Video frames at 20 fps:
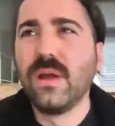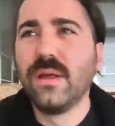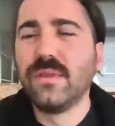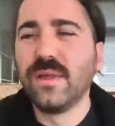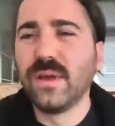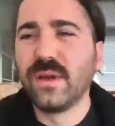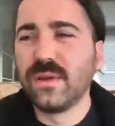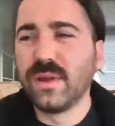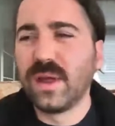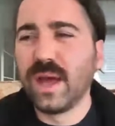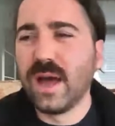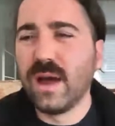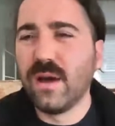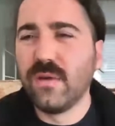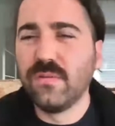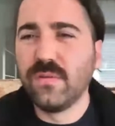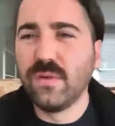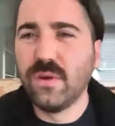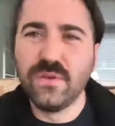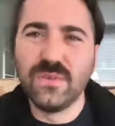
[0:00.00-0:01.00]
they could
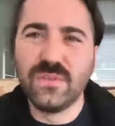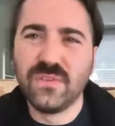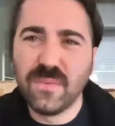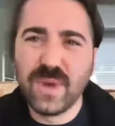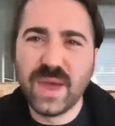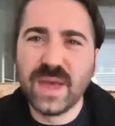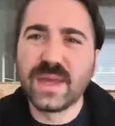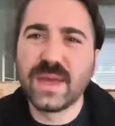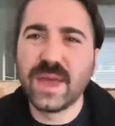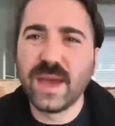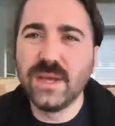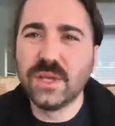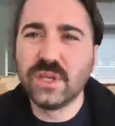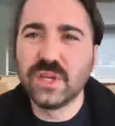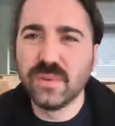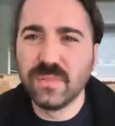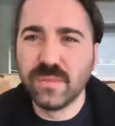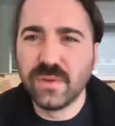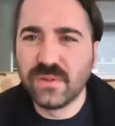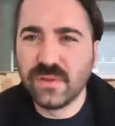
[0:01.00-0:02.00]
have loads of
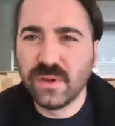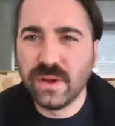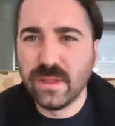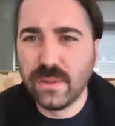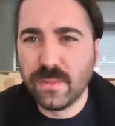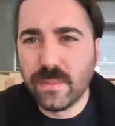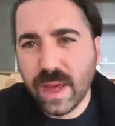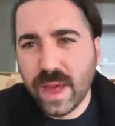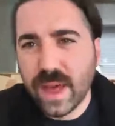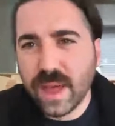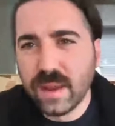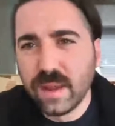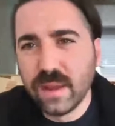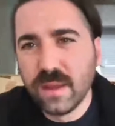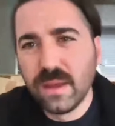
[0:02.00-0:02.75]
medication beside the bed.